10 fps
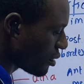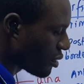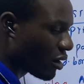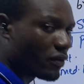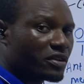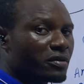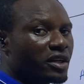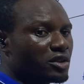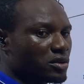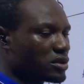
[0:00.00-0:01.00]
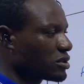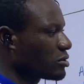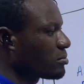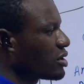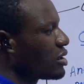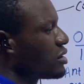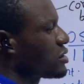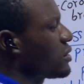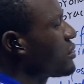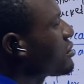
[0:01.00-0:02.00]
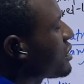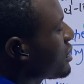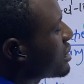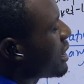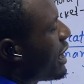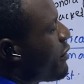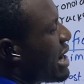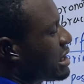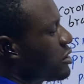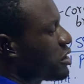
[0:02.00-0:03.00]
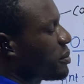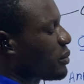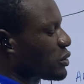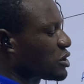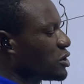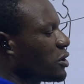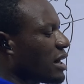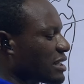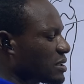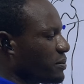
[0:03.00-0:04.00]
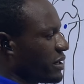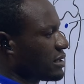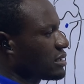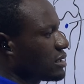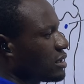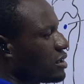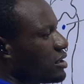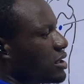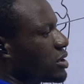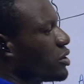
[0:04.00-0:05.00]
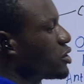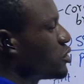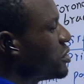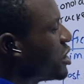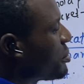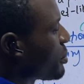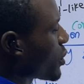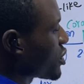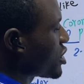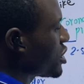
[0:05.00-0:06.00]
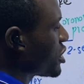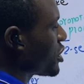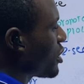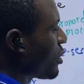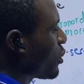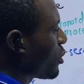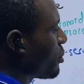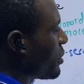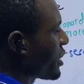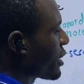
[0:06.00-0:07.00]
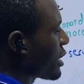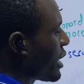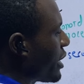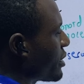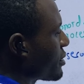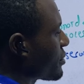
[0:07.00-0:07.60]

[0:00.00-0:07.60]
of the radius. So this line we are seeing on the posterior aspect is going to be the posterior oblique line.